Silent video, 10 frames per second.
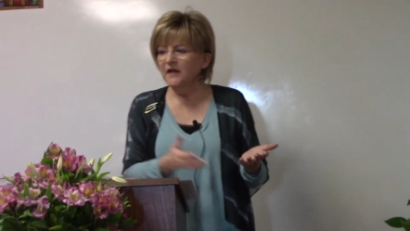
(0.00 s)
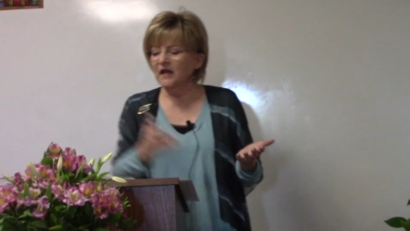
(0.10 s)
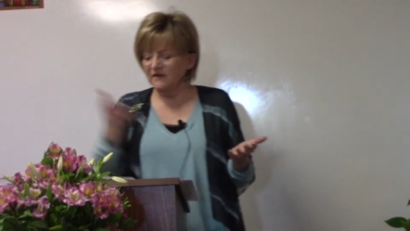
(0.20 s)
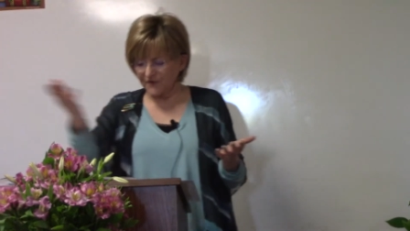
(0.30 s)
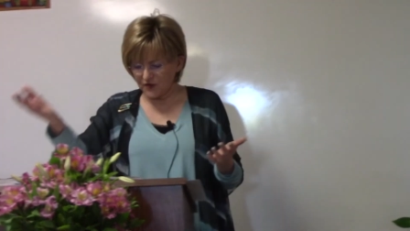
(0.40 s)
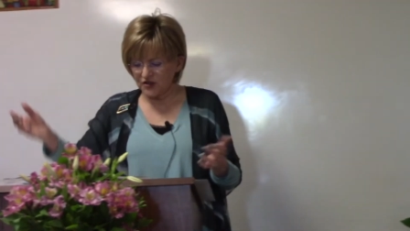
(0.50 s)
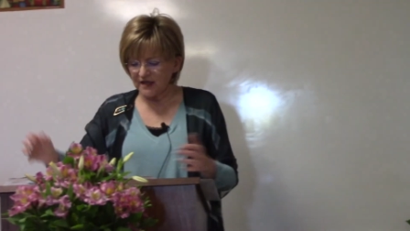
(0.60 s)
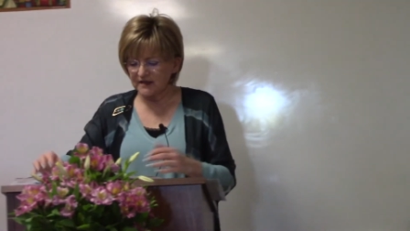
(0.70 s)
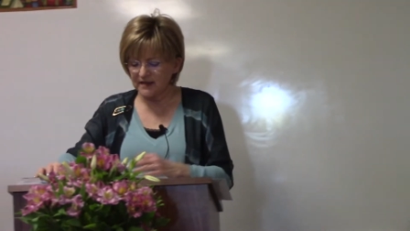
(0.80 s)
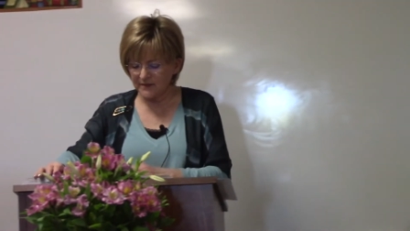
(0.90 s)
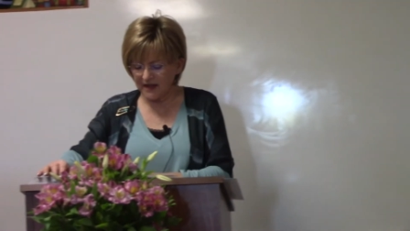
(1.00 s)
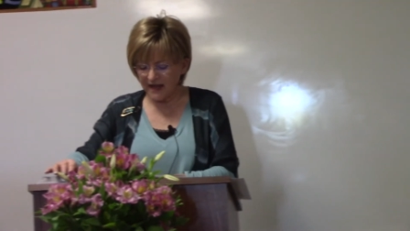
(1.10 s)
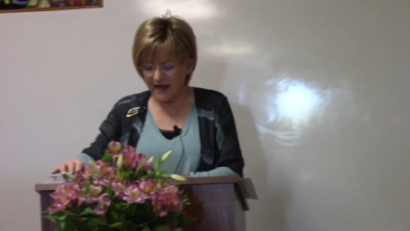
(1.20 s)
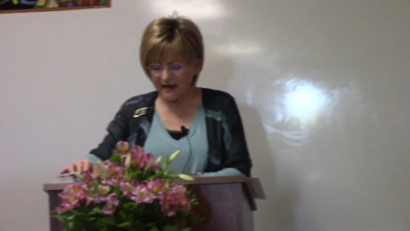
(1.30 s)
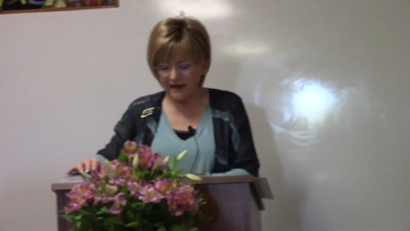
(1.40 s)
Confucianism
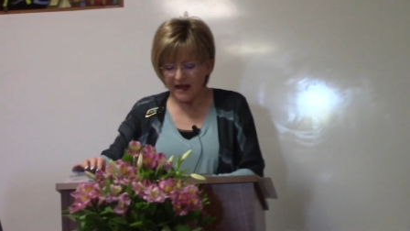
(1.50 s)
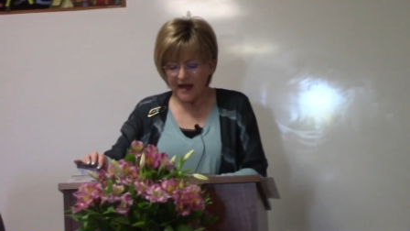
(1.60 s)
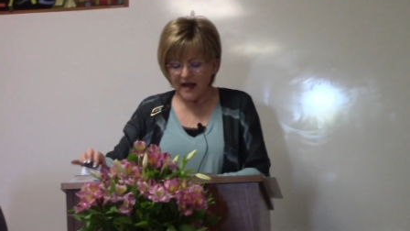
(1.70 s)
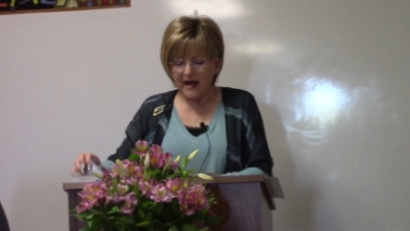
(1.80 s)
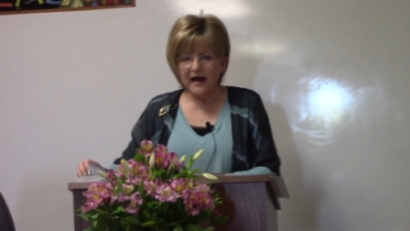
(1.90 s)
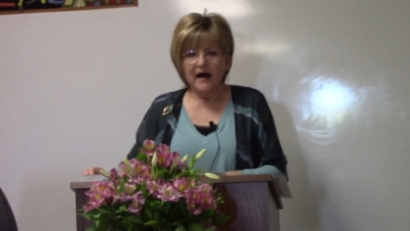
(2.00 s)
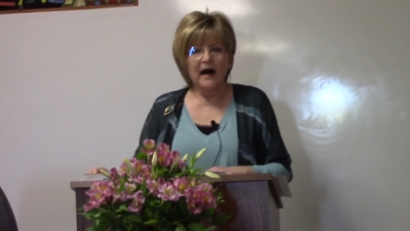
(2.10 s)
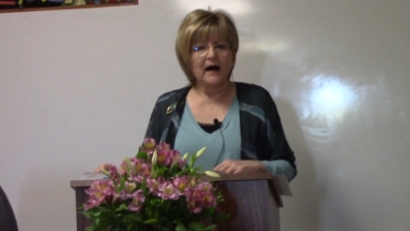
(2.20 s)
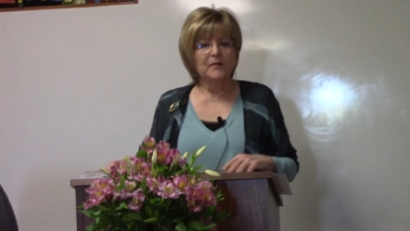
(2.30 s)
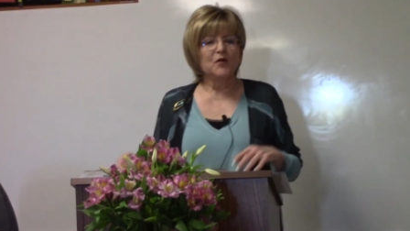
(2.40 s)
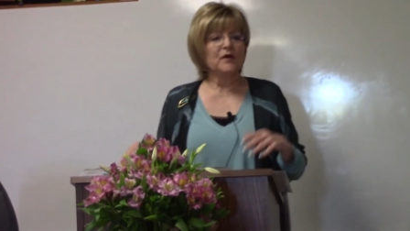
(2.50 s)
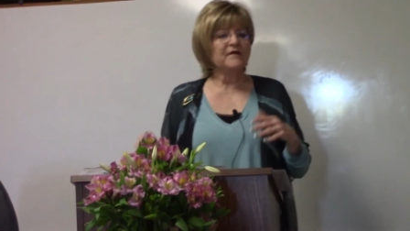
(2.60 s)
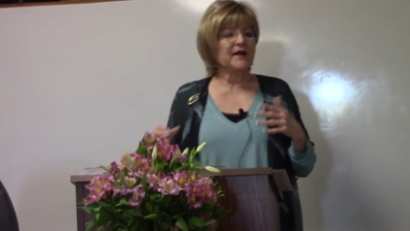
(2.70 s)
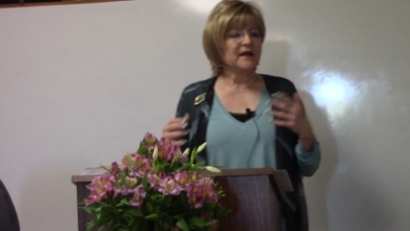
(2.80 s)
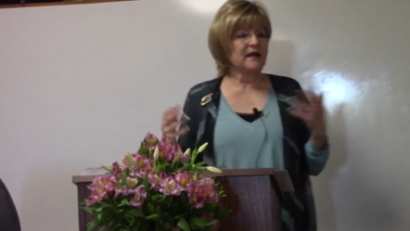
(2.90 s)
again. Um, who
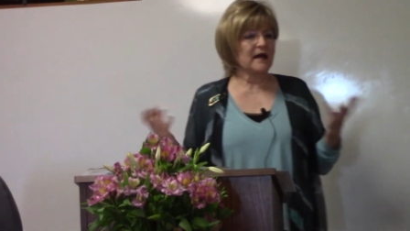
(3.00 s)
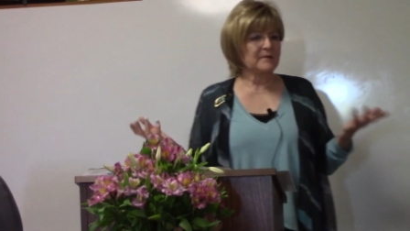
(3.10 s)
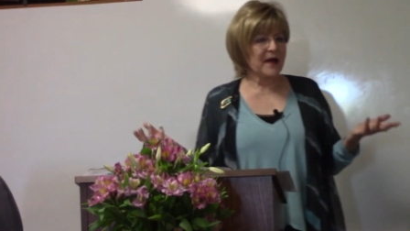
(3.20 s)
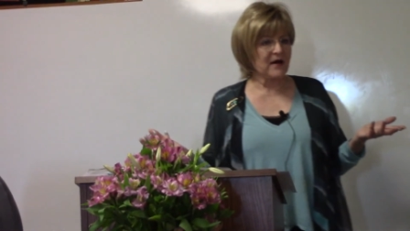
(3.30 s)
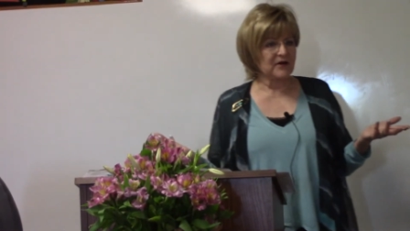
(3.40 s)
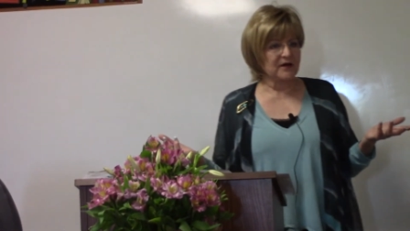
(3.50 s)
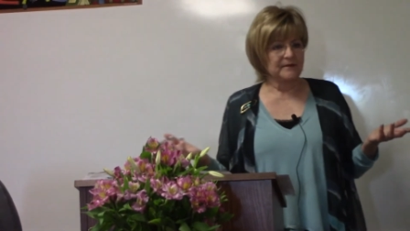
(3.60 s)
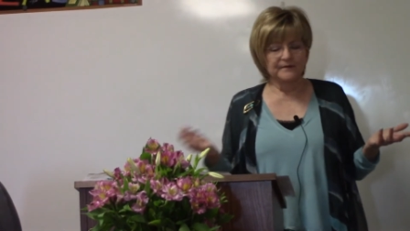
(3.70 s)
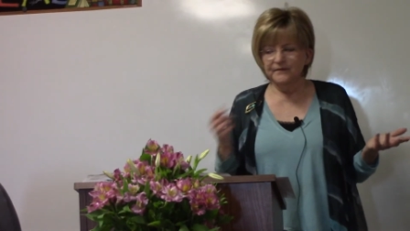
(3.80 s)
invented gunpowder?